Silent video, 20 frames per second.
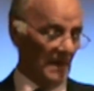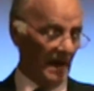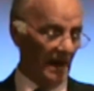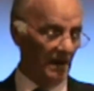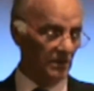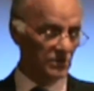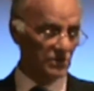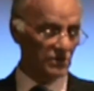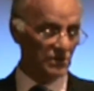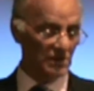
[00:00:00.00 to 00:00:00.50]

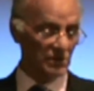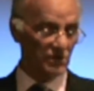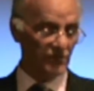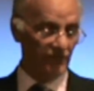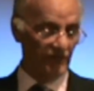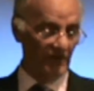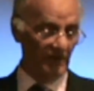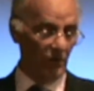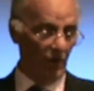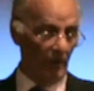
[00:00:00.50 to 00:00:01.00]
how such
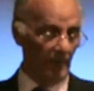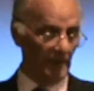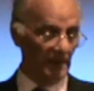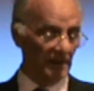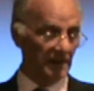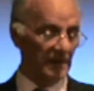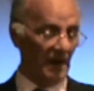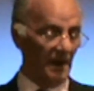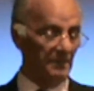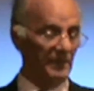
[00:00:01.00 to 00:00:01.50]

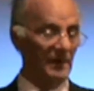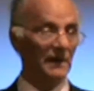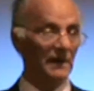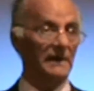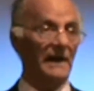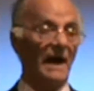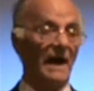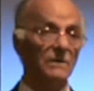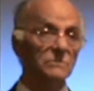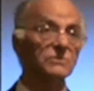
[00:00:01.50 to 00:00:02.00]
phenomena can be
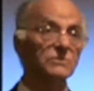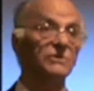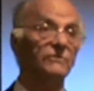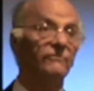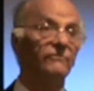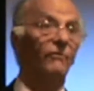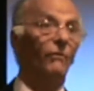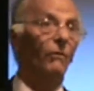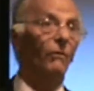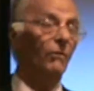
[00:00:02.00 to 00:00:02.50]

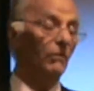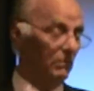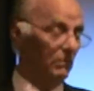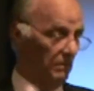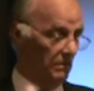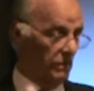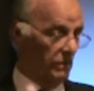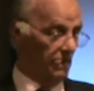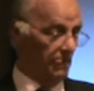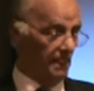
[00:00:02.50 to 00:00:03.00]
accounted for
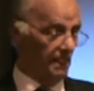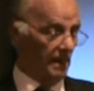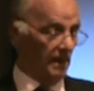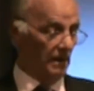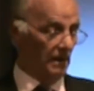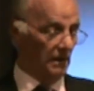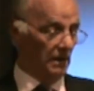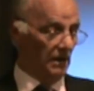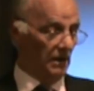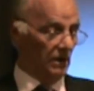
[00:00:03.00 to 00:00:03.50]

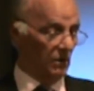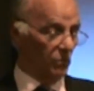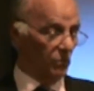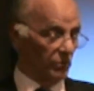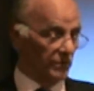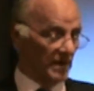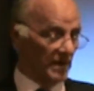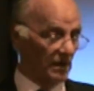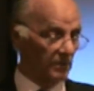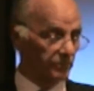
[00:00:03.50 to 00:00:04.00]

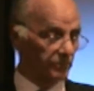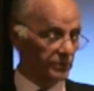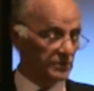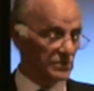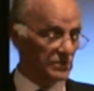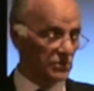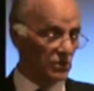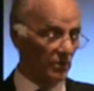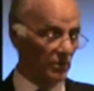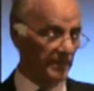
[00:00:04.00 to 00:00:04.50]
without
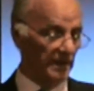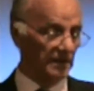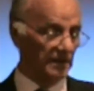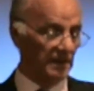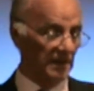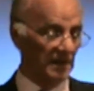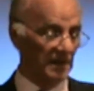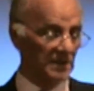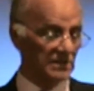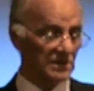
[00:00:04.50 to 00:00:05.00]

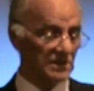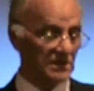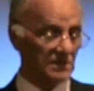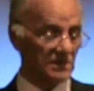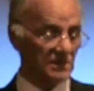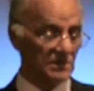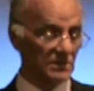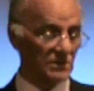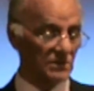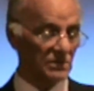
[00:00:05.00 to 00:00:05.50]
presuming the
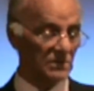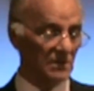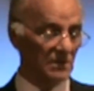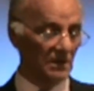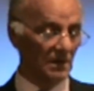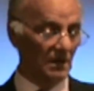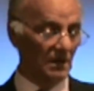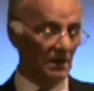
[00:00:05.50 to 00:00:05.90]
existence